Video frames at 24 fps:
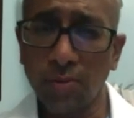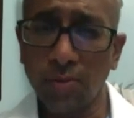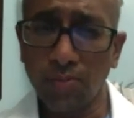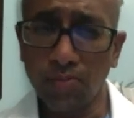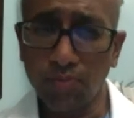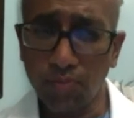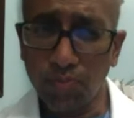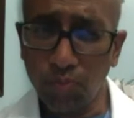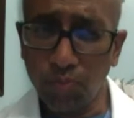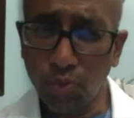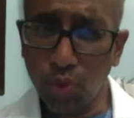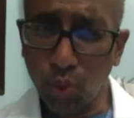
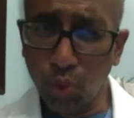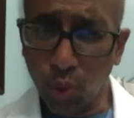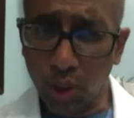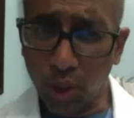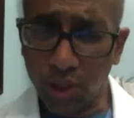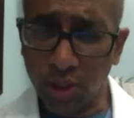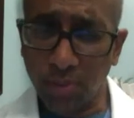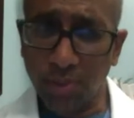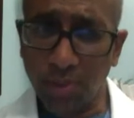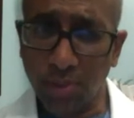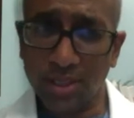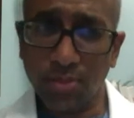One of the
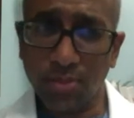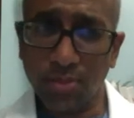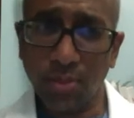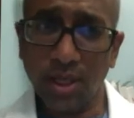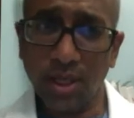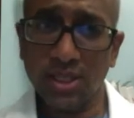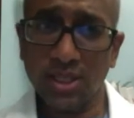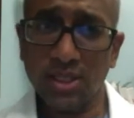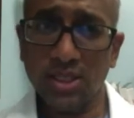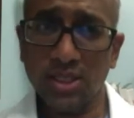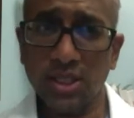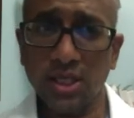best
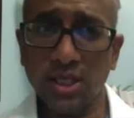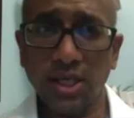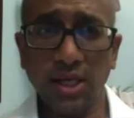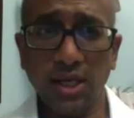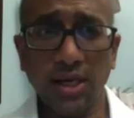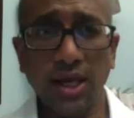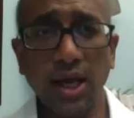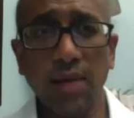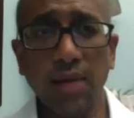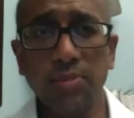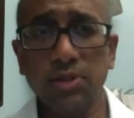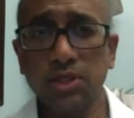places it can
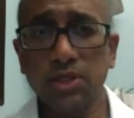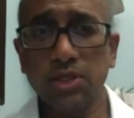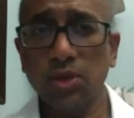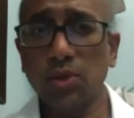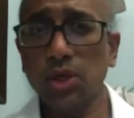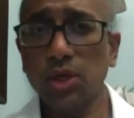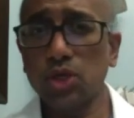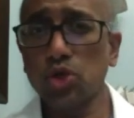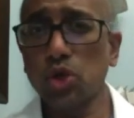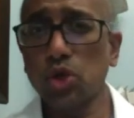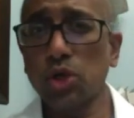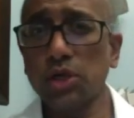help is a
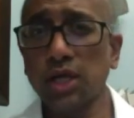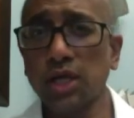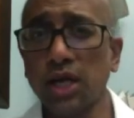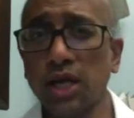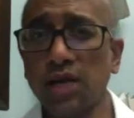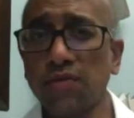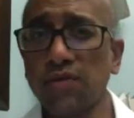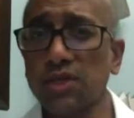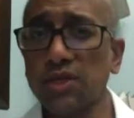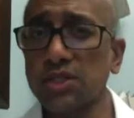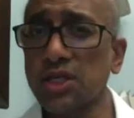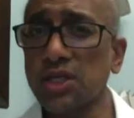virtual
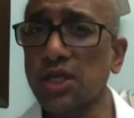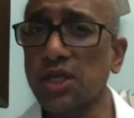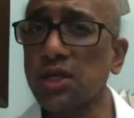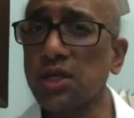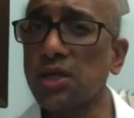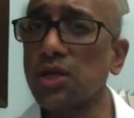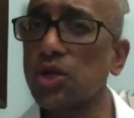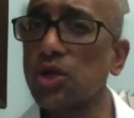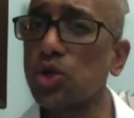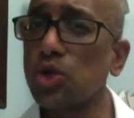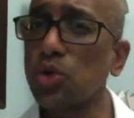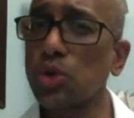televisit
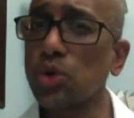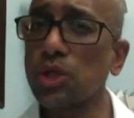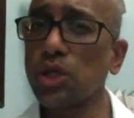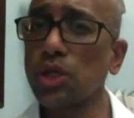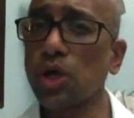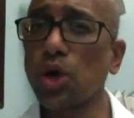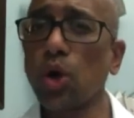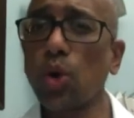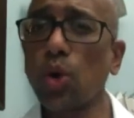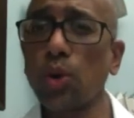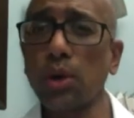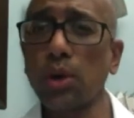during the
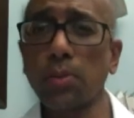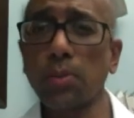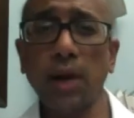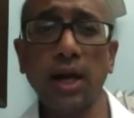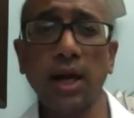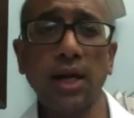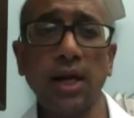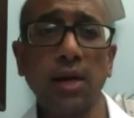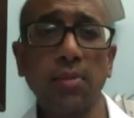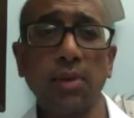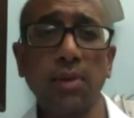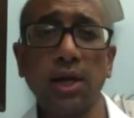COVID
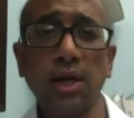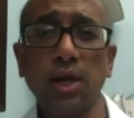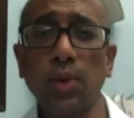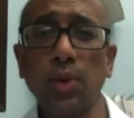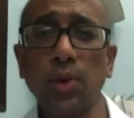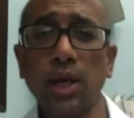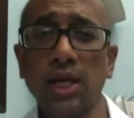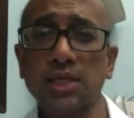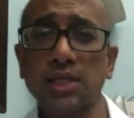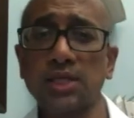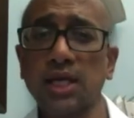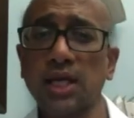pandemic, where a
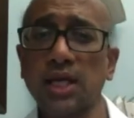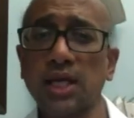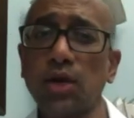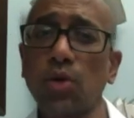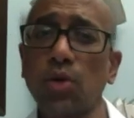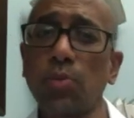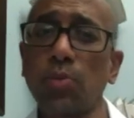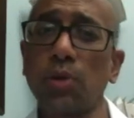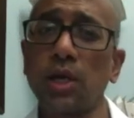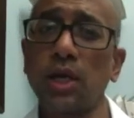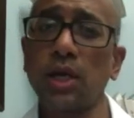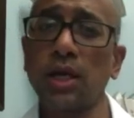second
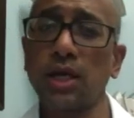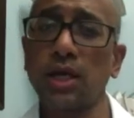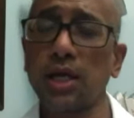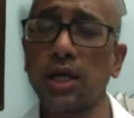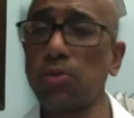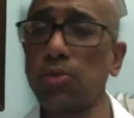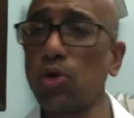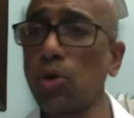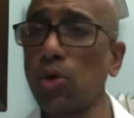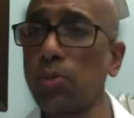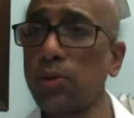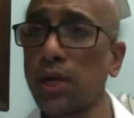opinion can be
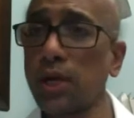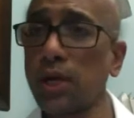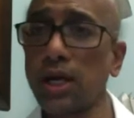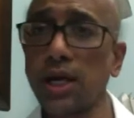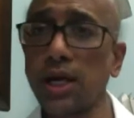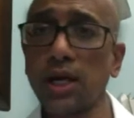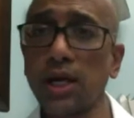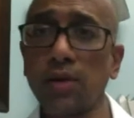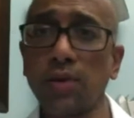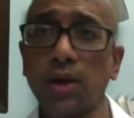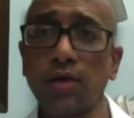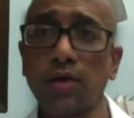obtained
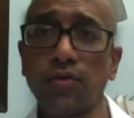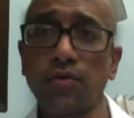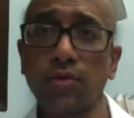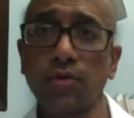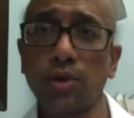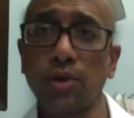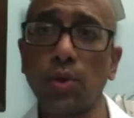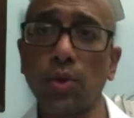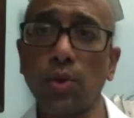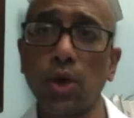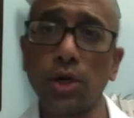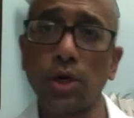anywhere from the
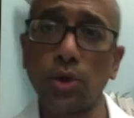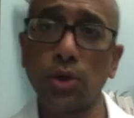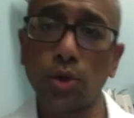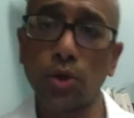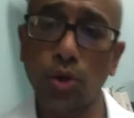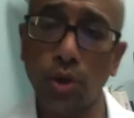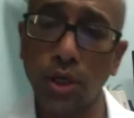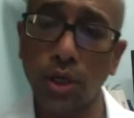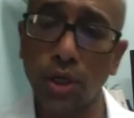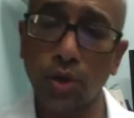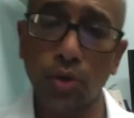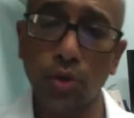world. You don't
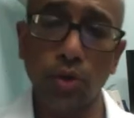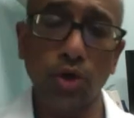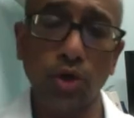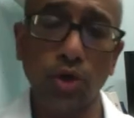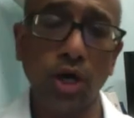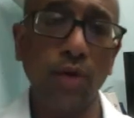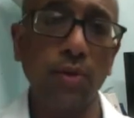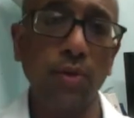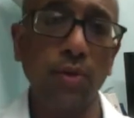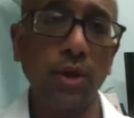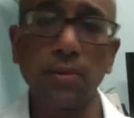need to travel.